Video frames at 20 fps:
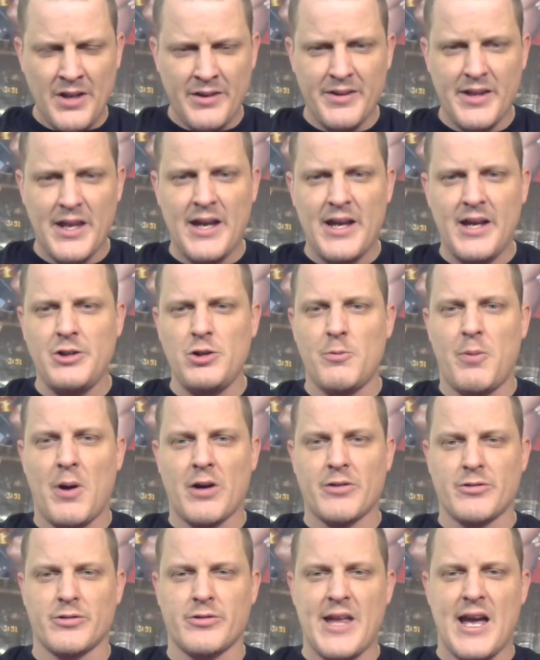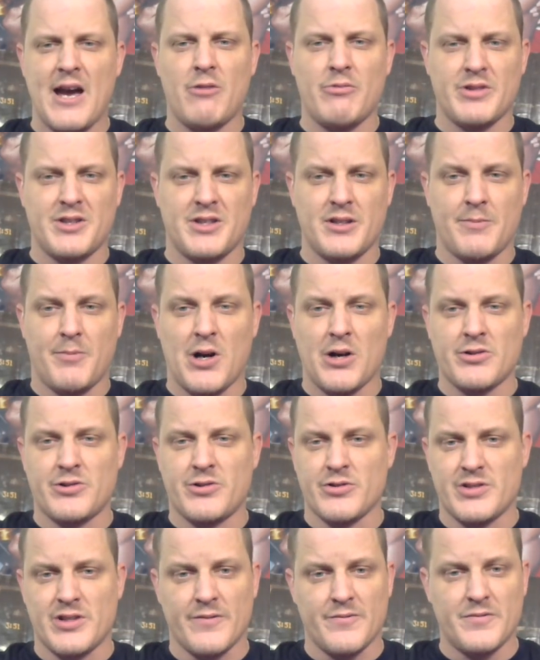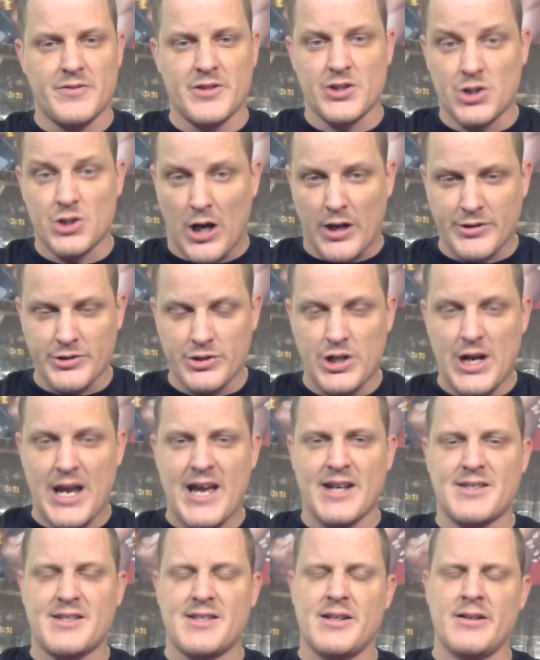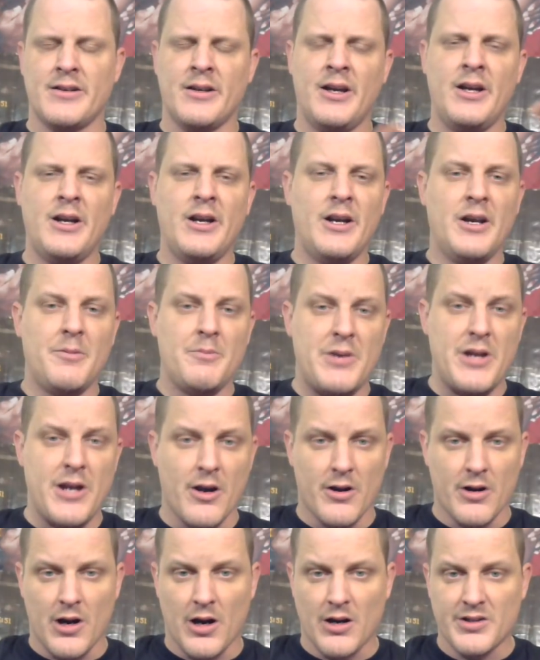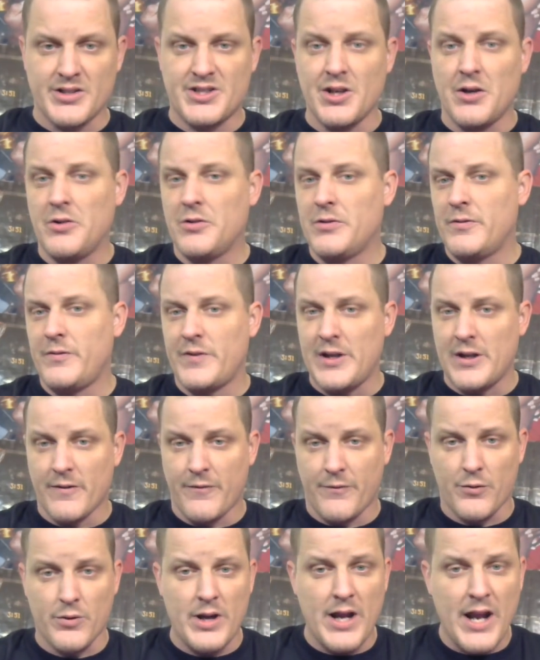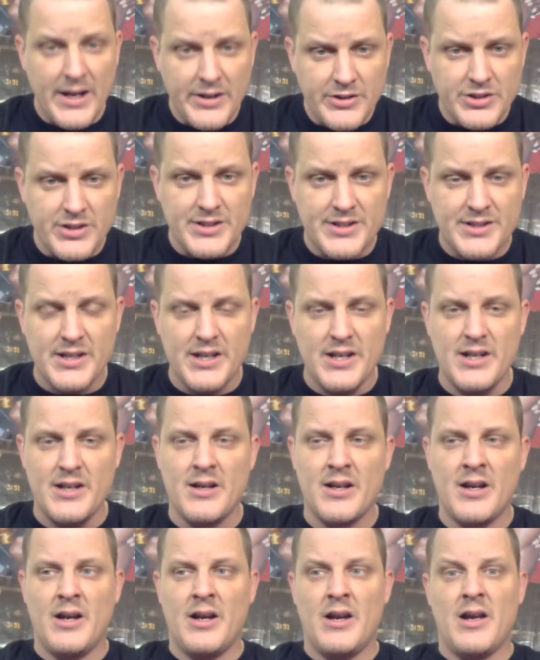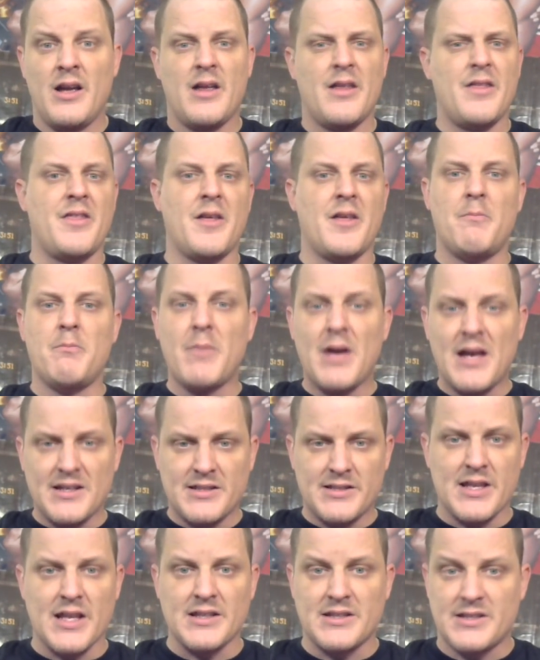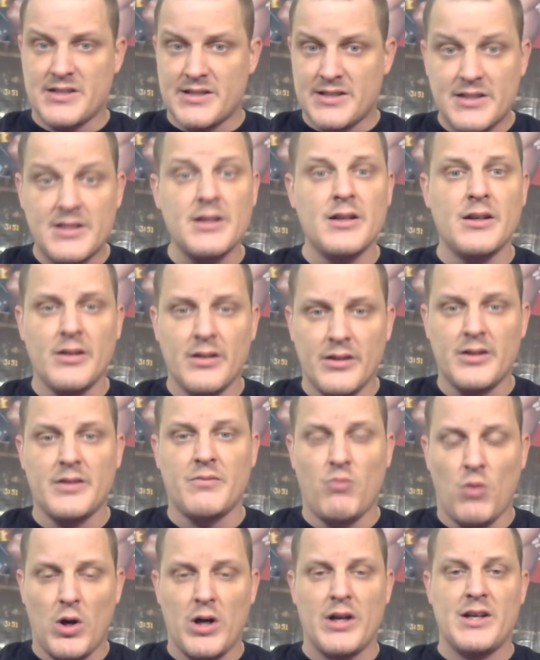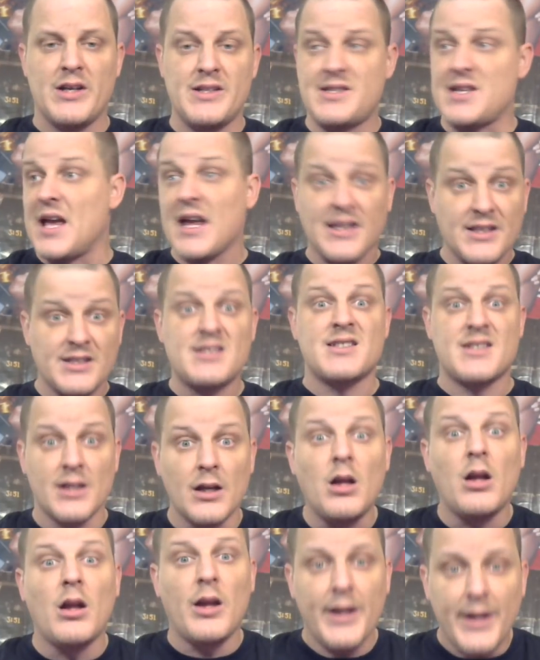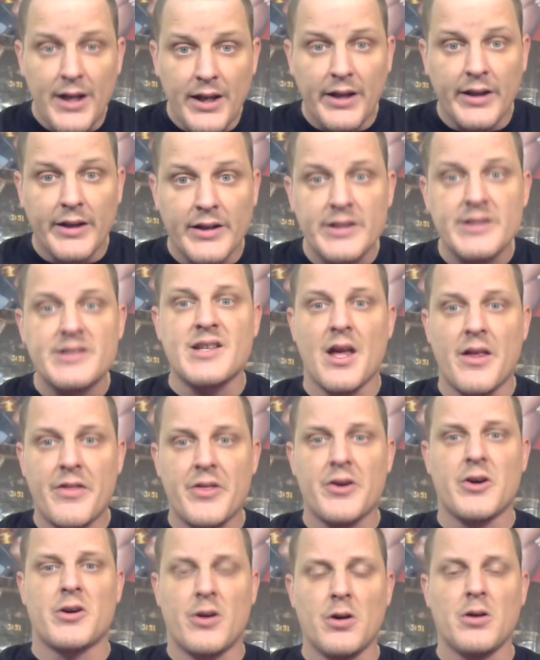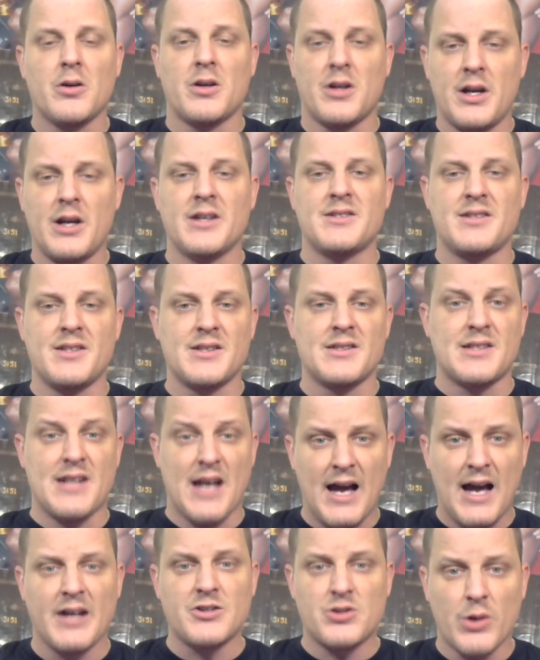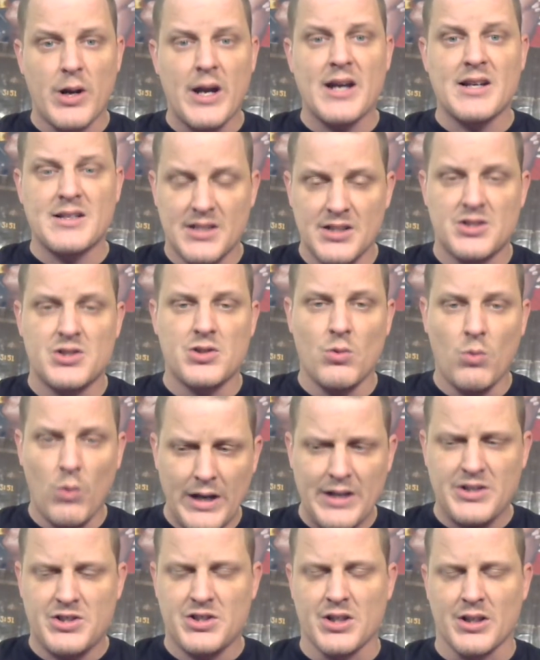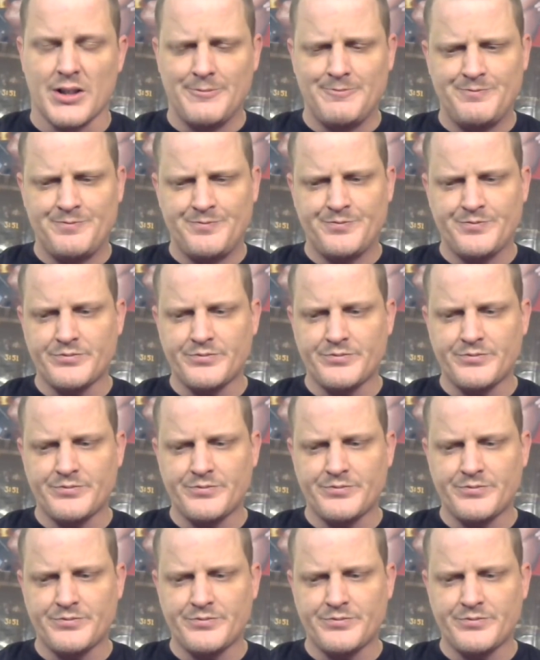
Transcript: then you partner that with the departures of DeSean Jackson, Pierre Garçon via free agency, the mess that still was and still is the Kirk Cousins contract situation.